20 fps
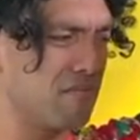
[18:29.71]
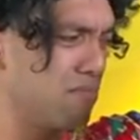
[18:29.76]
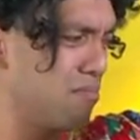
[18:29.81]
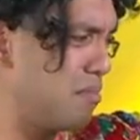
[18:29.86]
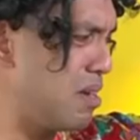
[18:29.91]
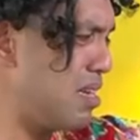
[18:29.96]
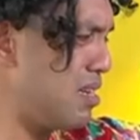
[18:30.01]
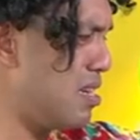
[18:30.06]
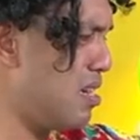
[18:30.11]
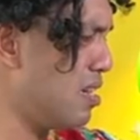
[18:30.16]

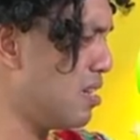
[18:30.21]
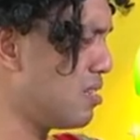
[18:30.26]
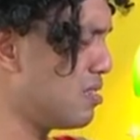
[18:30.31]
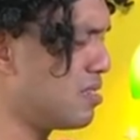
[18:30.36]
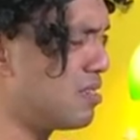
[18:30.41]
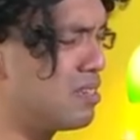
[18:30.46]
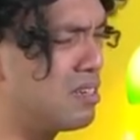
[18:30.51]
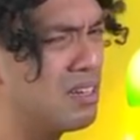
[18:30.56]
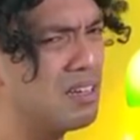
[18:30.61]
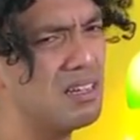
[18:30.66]
But
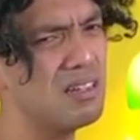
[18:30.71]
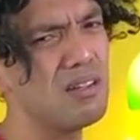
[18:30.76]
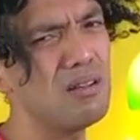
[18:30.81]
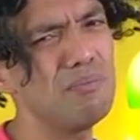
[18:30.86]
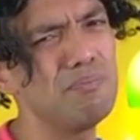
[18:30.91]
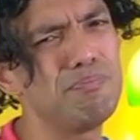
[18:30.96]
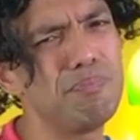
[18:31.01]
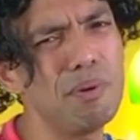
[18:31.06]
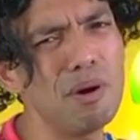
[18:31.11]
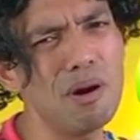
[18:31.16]
I
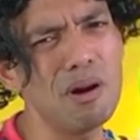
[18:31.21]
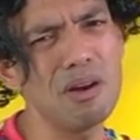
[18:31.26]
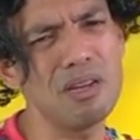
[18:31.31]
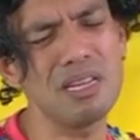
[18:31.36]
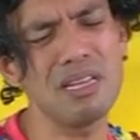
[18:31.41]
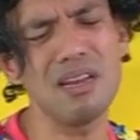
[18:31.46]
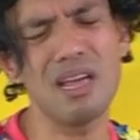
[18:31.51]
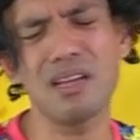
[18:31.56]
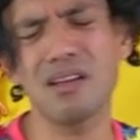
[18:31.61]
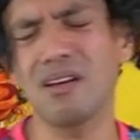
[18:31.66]
got bored
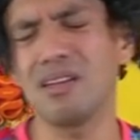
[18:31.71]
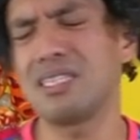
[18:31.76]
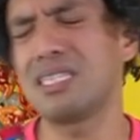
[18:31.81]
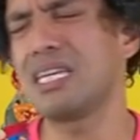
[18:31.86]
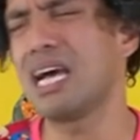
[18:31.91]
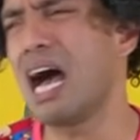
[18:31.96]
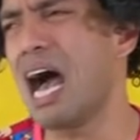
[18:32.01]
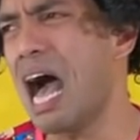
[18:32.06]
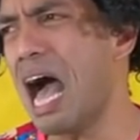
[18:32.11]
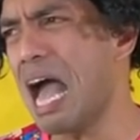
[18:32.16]
and I got
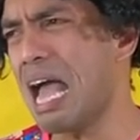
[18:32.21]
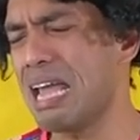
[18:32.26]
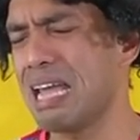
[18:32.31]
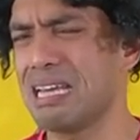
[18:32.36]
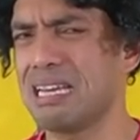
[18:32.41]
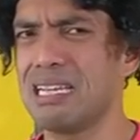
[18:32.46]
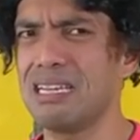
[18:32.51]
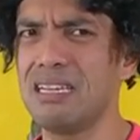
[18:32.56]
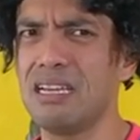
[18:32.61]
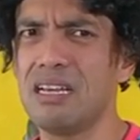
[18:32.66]

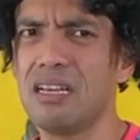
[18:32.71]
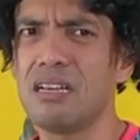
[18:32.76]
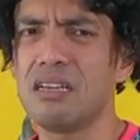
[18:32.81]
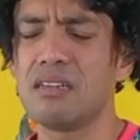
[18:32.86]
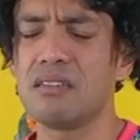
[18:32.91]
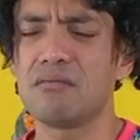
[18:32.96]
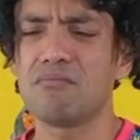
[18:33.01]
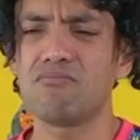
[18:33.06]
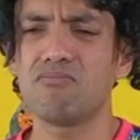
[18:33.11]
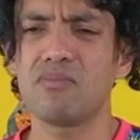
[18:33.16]
tired and
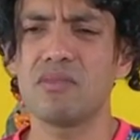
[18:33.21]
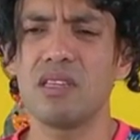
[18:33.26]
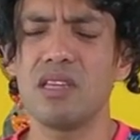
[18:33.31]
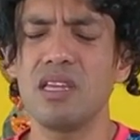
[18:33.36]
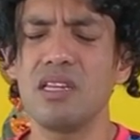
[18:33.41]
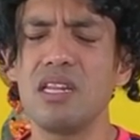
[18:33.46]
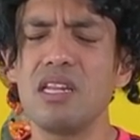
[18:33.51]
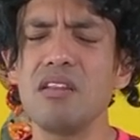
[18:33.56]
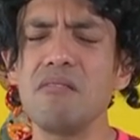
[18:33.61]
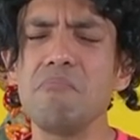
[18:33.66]

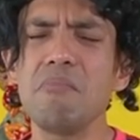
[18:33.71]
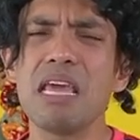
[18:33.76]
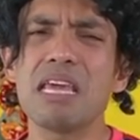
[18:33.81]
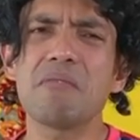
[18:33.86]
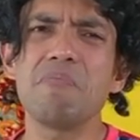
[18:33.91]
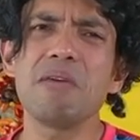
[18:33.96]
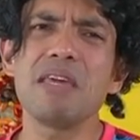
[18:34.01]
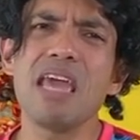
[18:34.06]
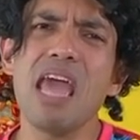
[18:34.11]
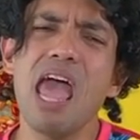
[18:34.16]
it didn't make
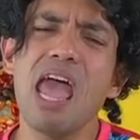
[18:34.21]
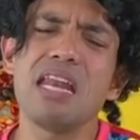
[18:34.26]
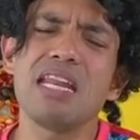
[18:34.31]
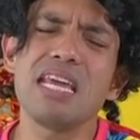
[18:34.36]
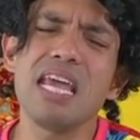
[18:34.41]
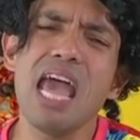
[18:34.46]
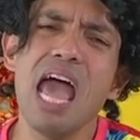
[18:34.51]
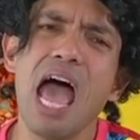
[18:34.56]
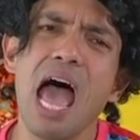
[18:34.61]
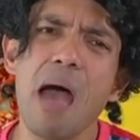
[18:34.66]
me
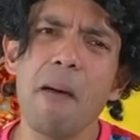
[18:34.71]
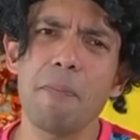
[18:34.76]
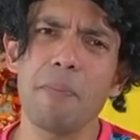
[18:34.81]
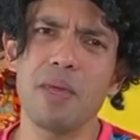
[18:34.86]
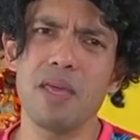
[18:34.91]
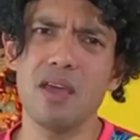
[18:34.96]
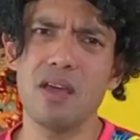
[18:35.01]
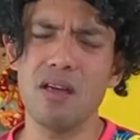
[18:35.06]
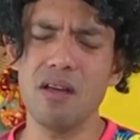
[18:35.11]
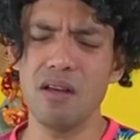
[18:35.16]
any
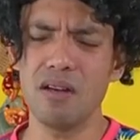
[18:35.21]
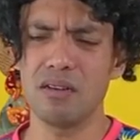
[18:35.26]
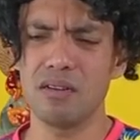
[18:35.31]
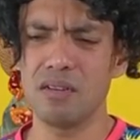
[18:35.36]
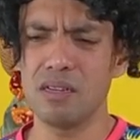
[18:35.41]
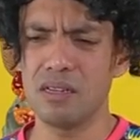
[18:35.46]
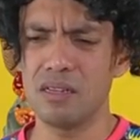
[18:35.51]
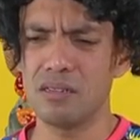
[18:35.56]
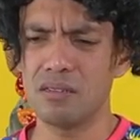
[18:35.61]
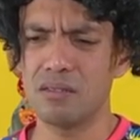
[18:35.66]
happier.
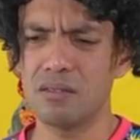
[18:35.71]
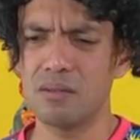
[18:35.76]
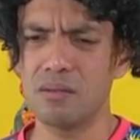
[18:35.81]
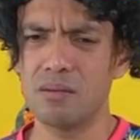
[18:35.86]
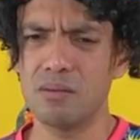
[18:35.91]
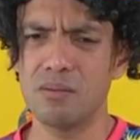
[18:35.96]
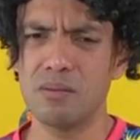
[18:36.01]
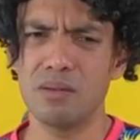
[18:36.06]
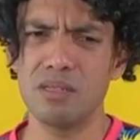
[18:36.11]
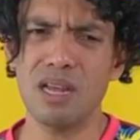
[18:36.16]

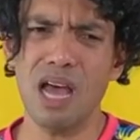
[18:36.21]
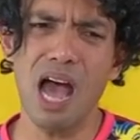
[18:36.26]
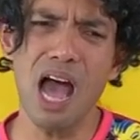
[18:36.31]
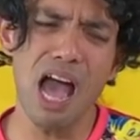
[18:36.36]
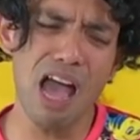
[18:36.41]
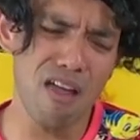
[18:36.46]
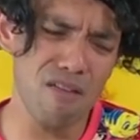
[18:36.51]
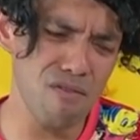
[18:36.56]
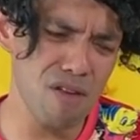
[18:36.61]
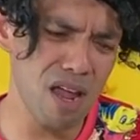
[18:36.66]
What
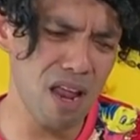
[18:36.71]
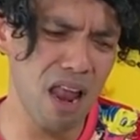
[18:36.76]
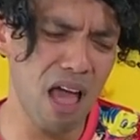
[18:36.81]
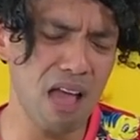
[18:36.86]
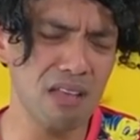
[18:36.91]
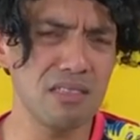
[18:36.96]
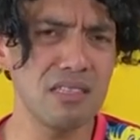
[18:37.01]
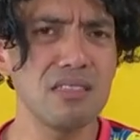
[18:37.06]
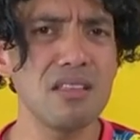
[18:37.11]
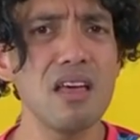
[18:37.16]
I
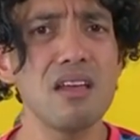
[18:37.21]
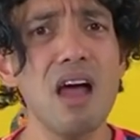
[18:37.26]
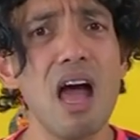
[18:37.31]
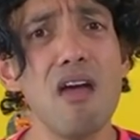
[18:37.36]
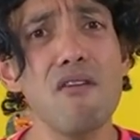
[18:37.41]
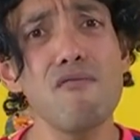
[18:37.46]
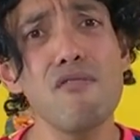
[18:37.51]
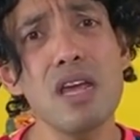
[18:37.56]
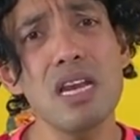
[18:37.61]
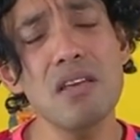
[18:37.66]
realized is that
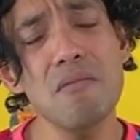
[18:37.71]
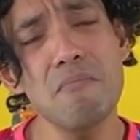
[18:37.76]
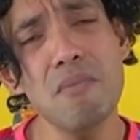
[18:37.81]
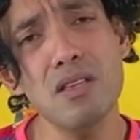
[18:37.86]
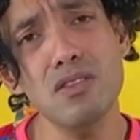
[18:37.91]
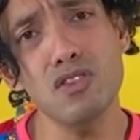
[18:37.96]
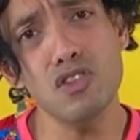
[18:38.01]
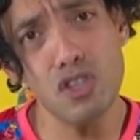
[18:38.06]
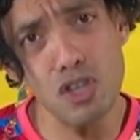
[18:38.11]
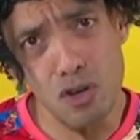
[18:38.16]
I really
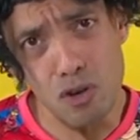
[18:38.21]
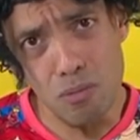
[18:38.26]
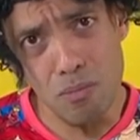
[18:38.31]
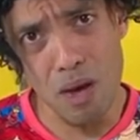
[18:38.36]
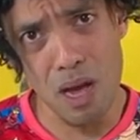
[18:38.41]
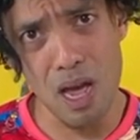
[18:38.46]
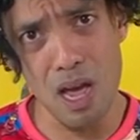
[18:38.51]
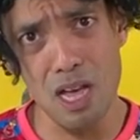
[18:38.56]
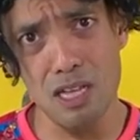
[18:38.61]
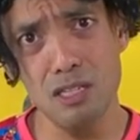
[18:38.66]
missed you,
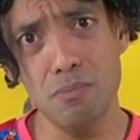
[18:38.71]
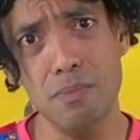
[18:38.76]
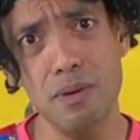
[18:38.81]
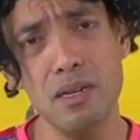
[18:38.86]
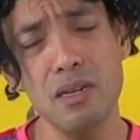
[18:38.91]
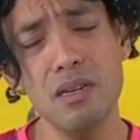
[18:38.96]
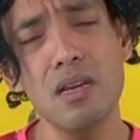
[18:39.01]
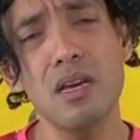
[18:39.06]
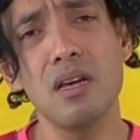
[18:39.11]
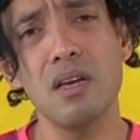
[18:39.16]
my
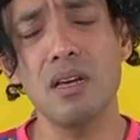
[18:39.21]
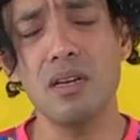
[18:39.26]
husband.